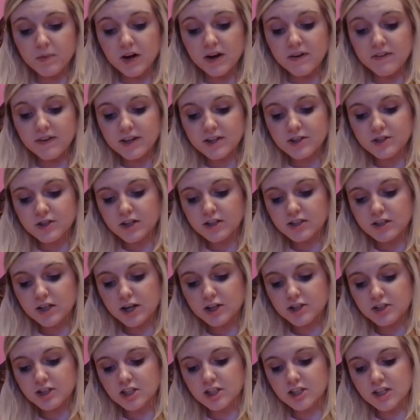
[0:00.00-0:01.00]
Previous
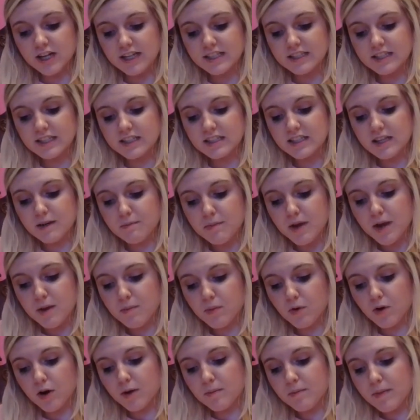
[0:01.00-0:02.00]
research suggests that some
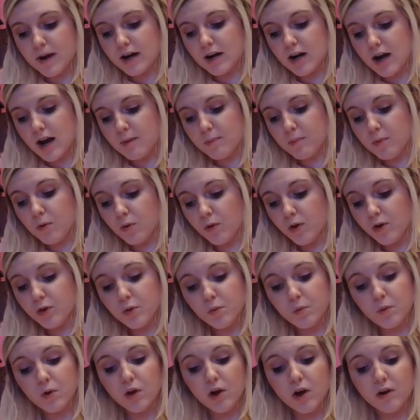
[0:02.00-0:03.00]
people are better at
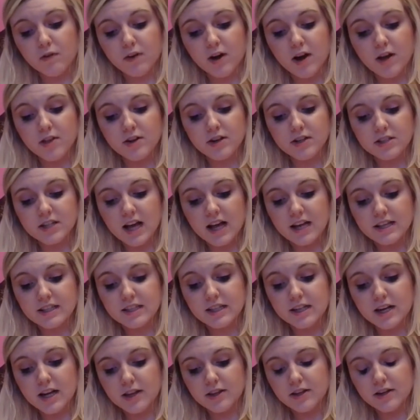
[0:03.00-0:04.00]
pulling the wool over others'
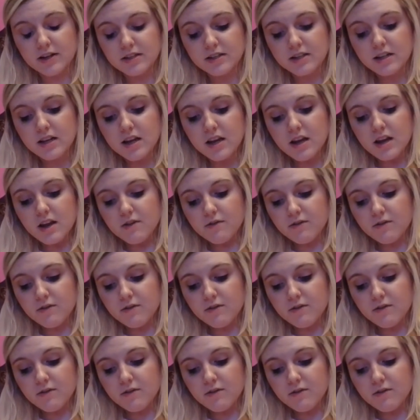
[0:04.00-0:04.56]
eyes than others.